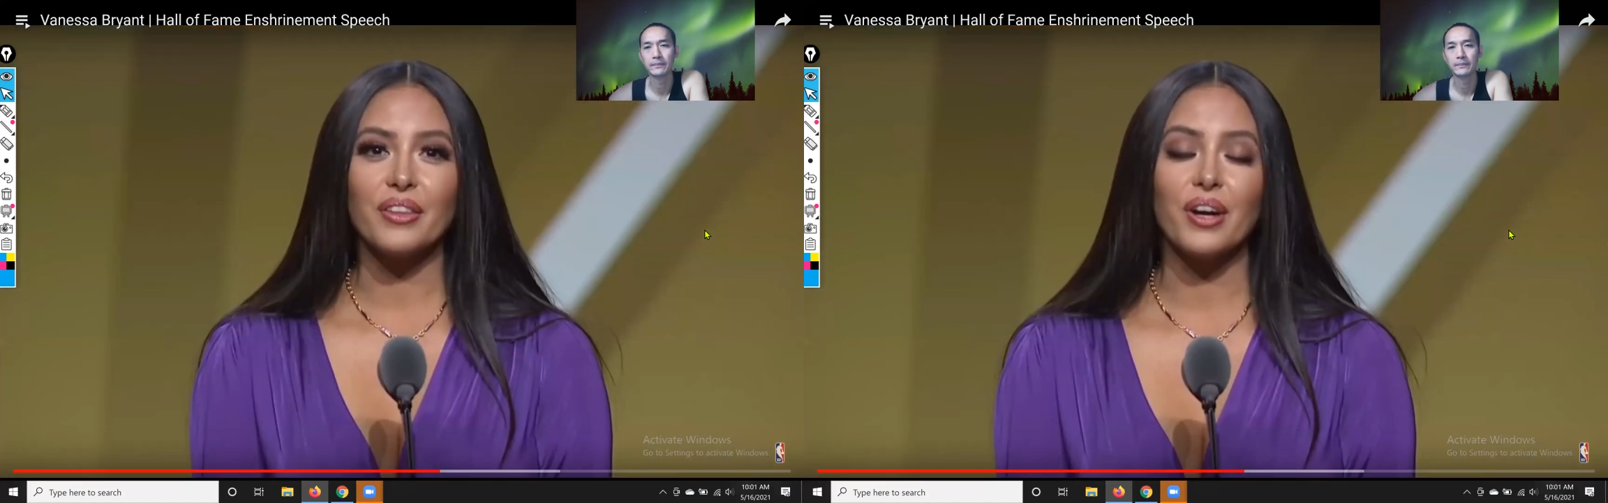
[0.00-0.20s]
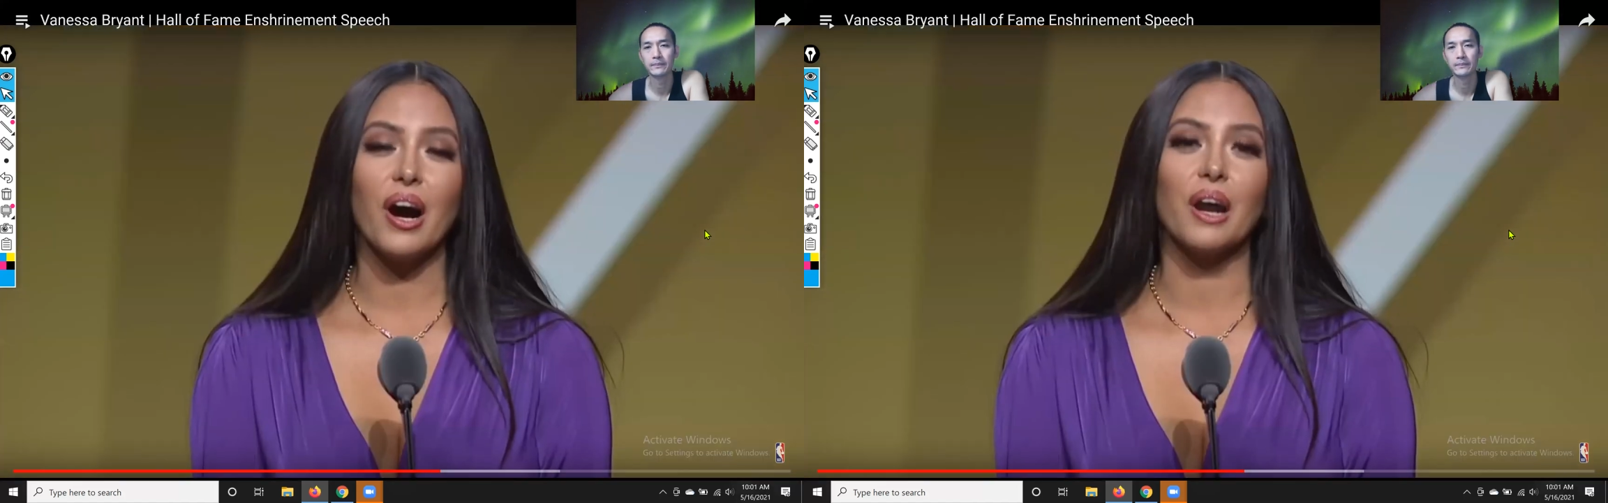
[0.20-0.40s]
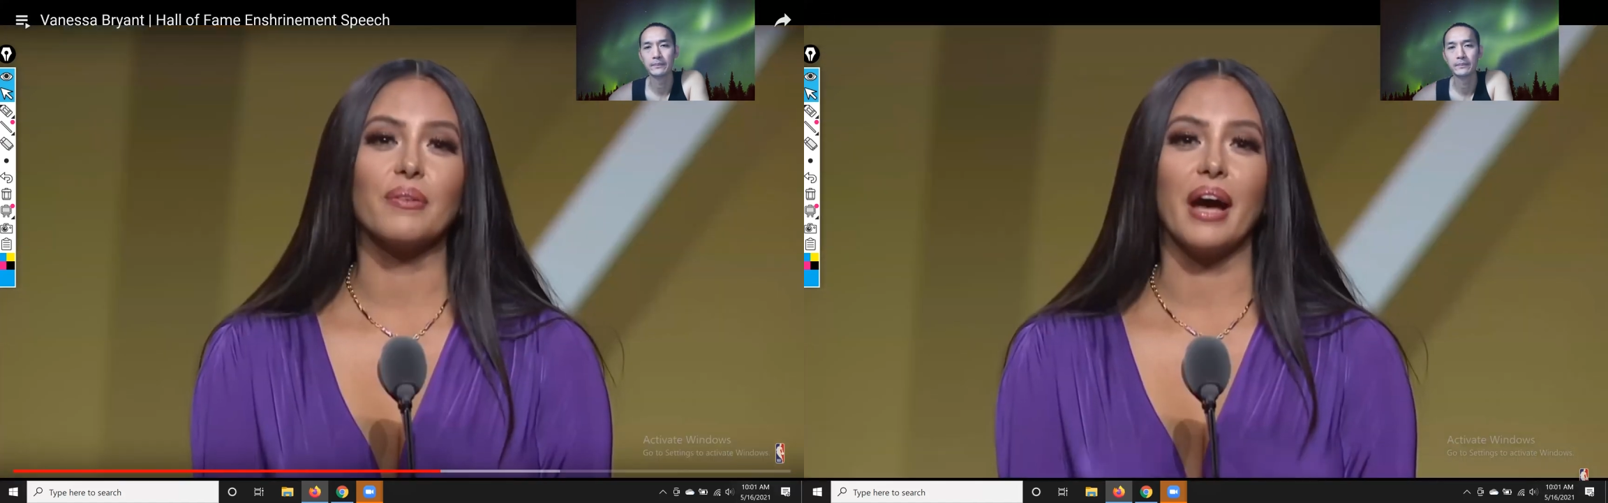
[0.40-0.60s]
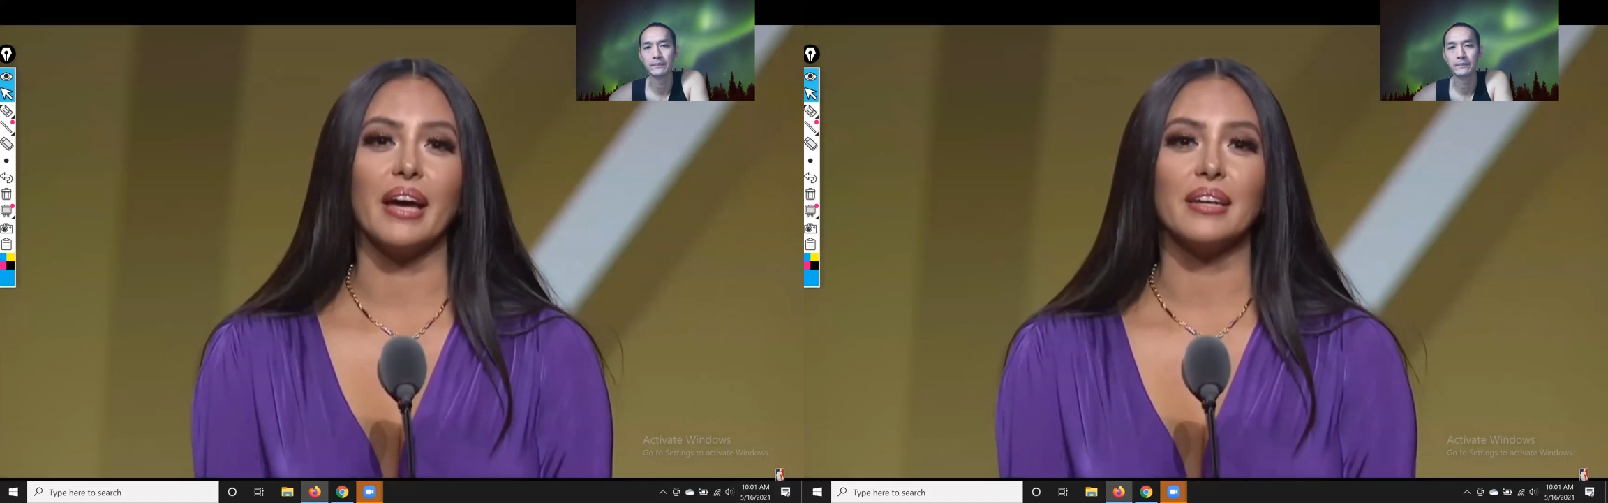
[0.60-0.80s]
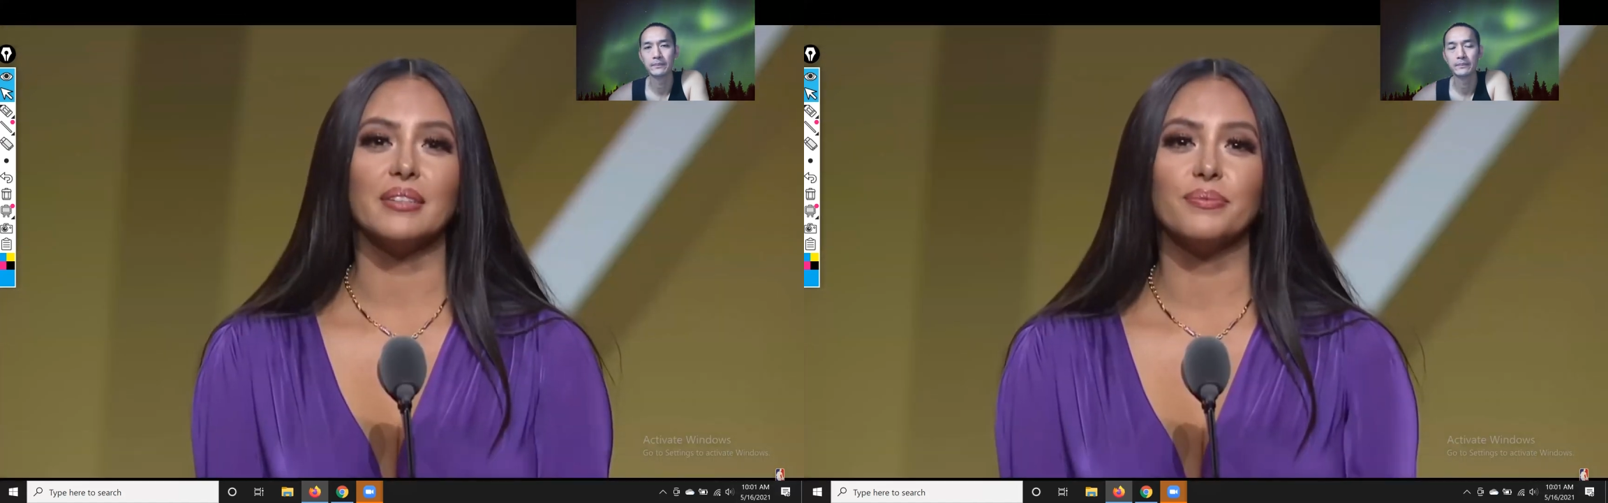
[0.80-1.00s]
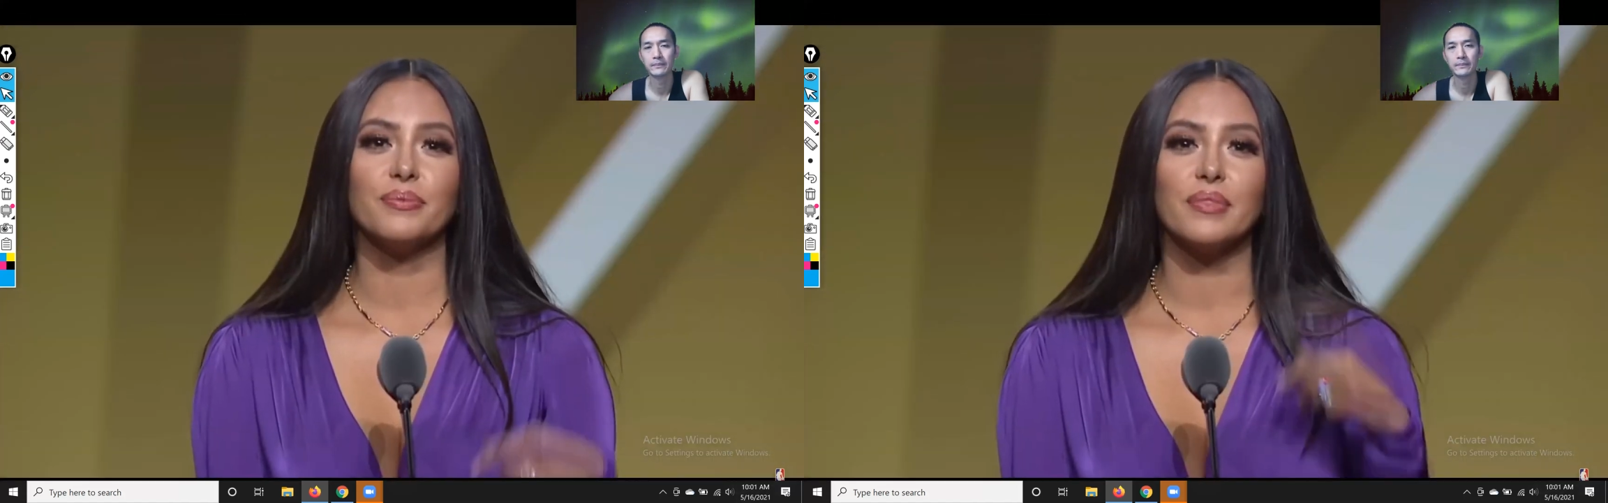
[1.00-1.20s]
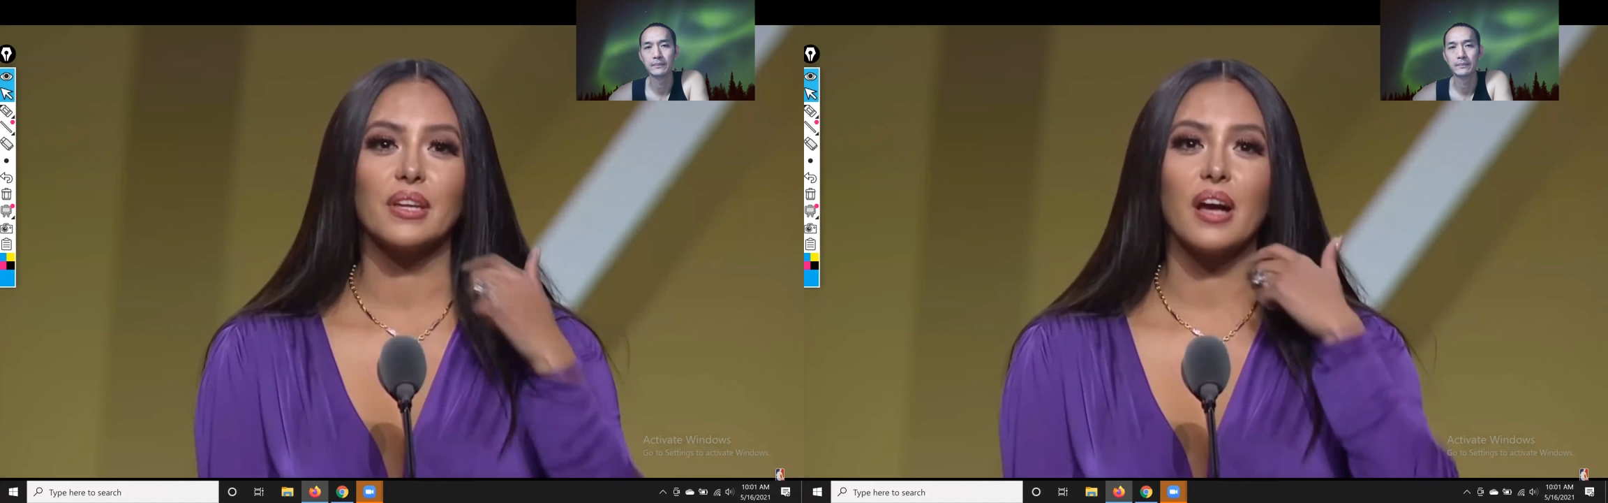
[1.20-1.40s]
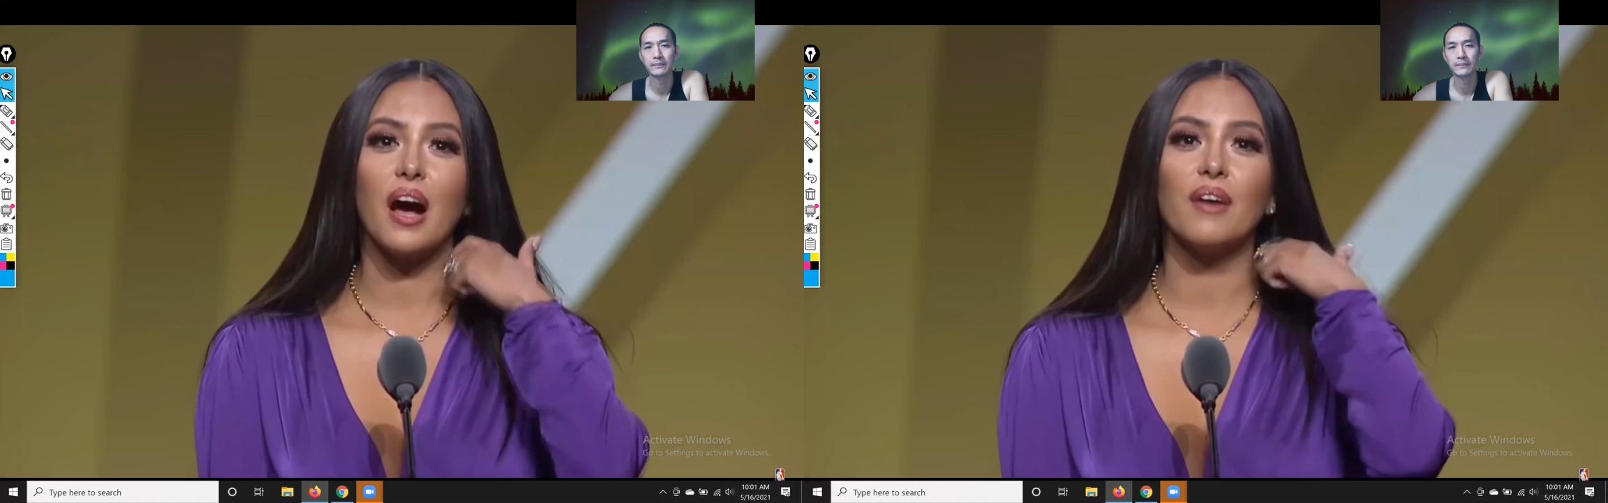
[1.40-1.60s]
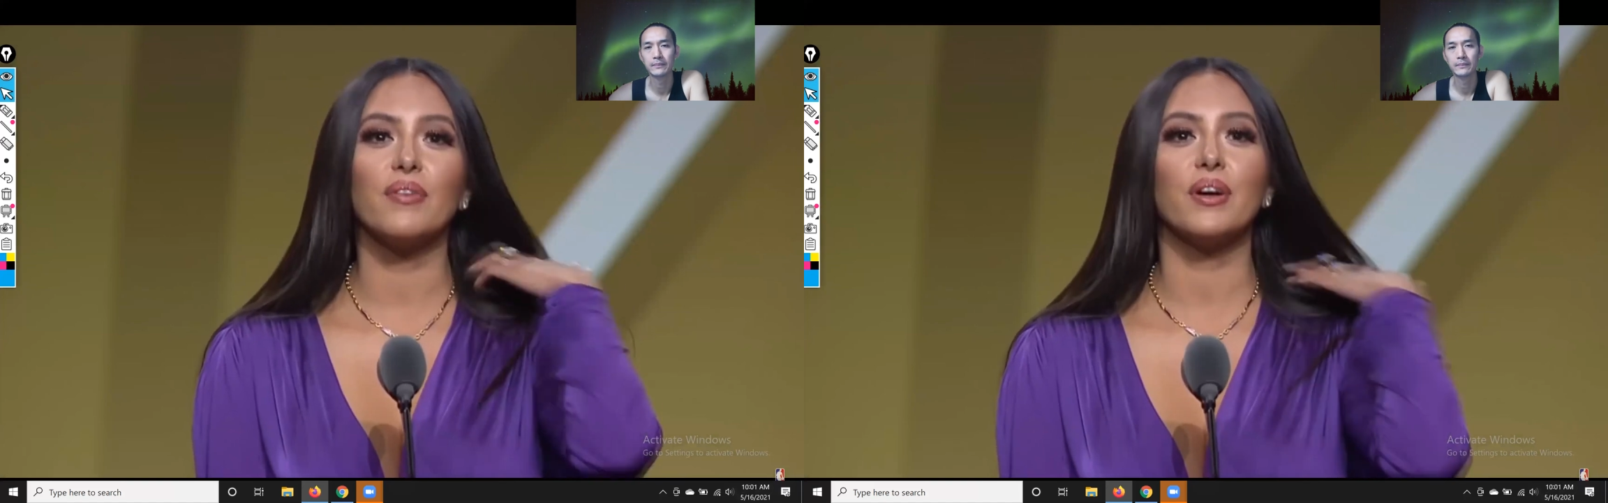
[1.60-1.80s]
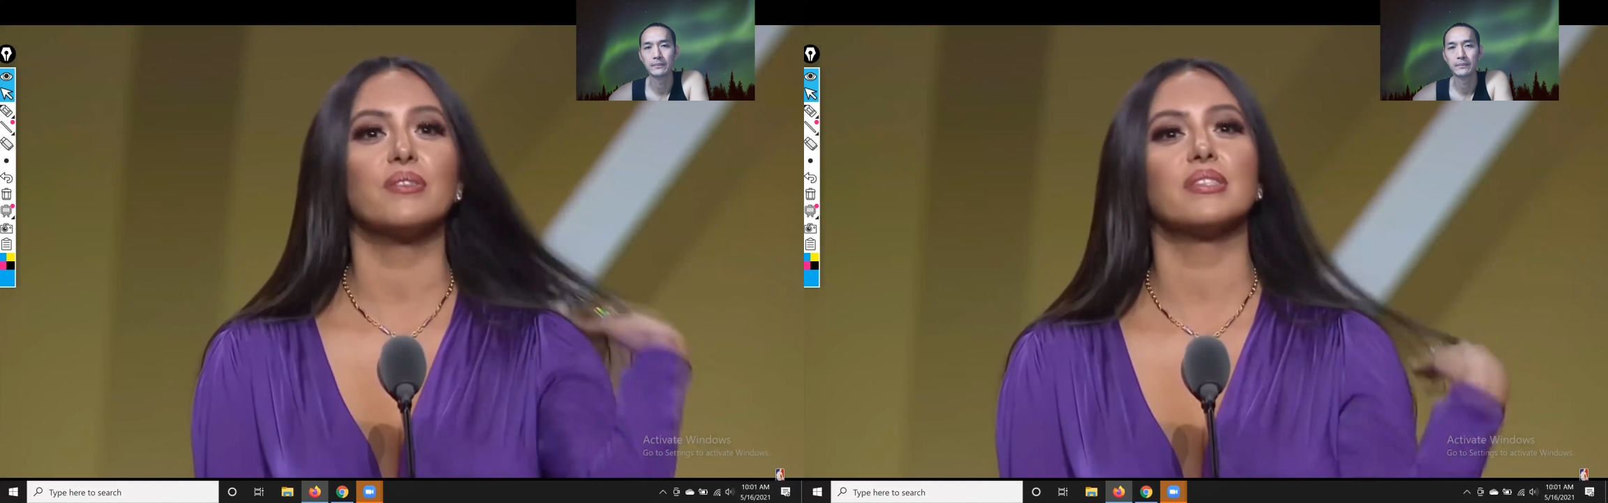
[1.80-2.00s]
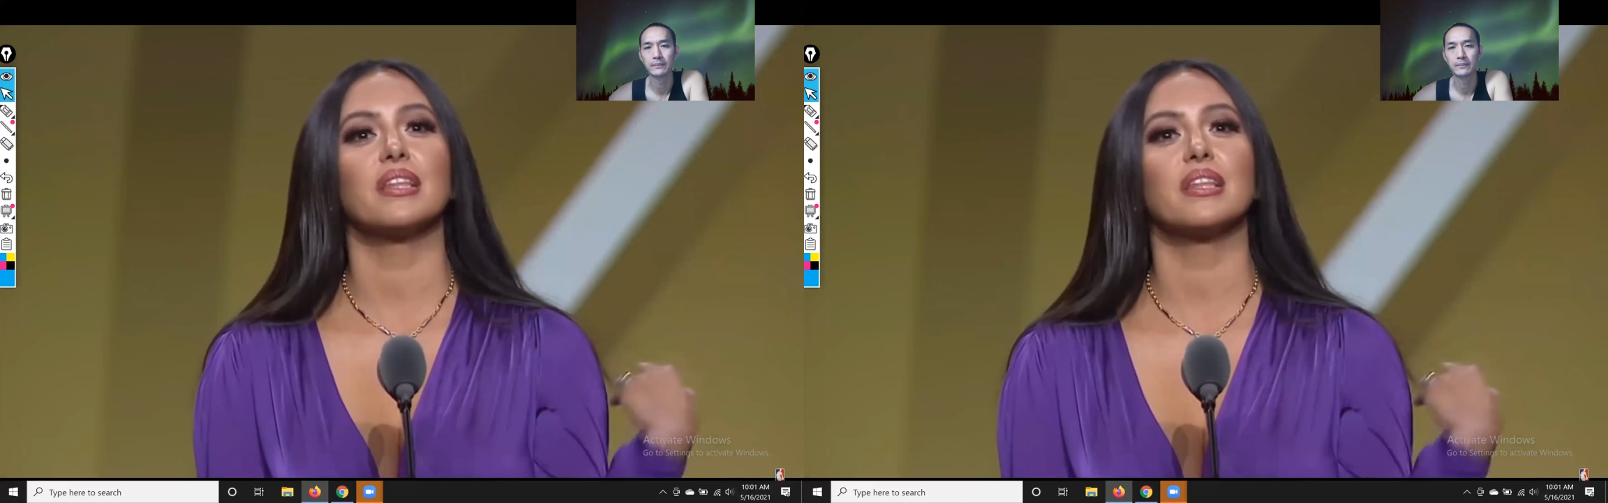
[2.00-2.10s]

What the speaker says: the car ride, the combos,